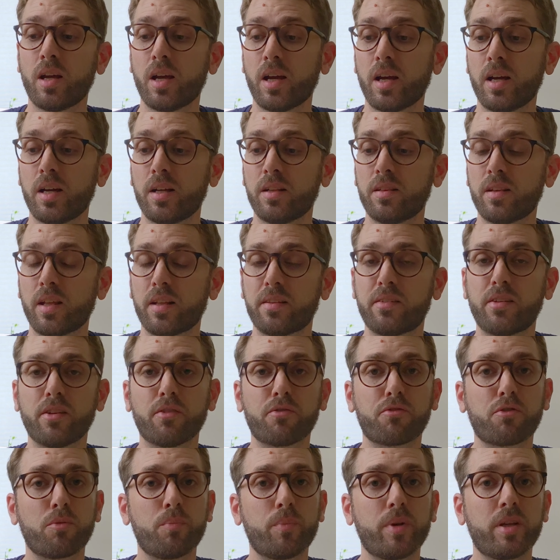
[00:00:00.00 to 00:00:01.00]
And that's it
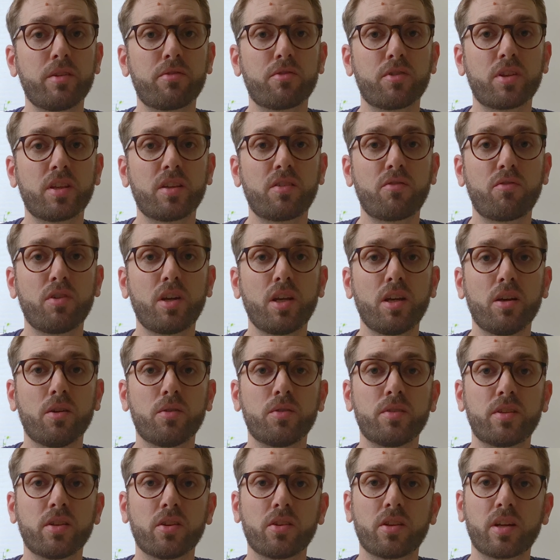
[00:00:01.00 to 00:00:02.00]
from me for this video.
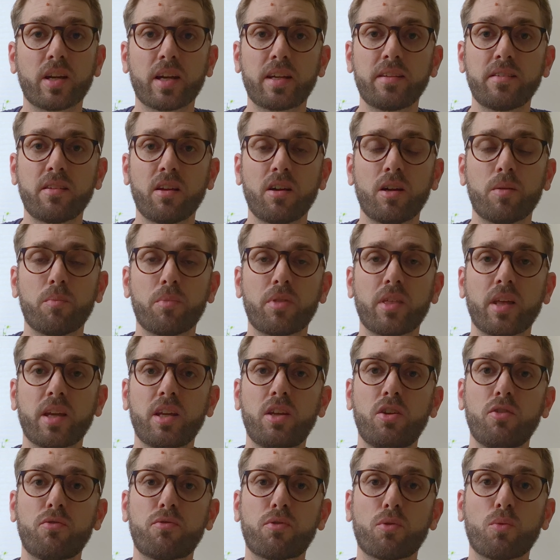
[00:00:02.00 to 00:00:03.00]
Until the next time,
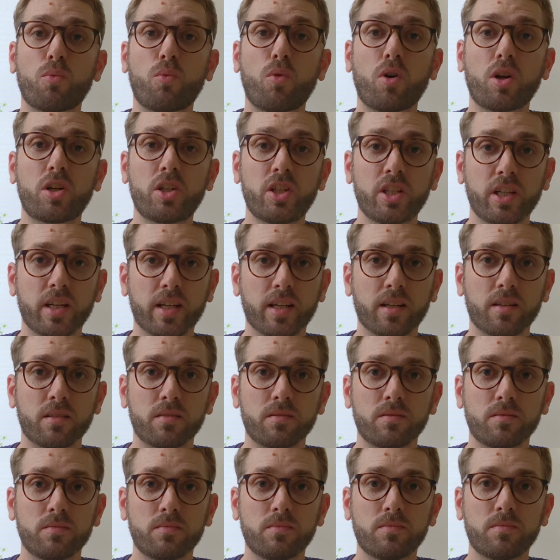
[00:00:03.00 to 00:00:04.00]
thank you for watching.
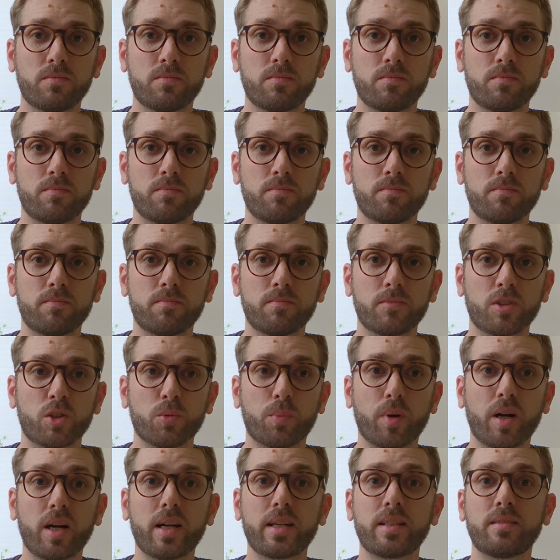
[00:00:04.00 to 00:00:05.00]

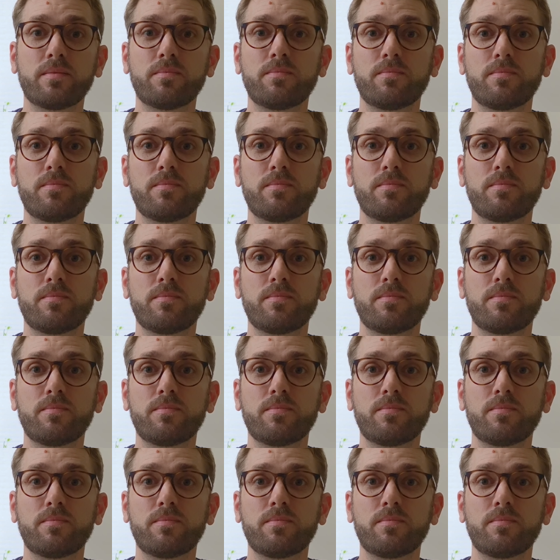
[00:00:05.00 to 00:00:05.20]
Goodbye.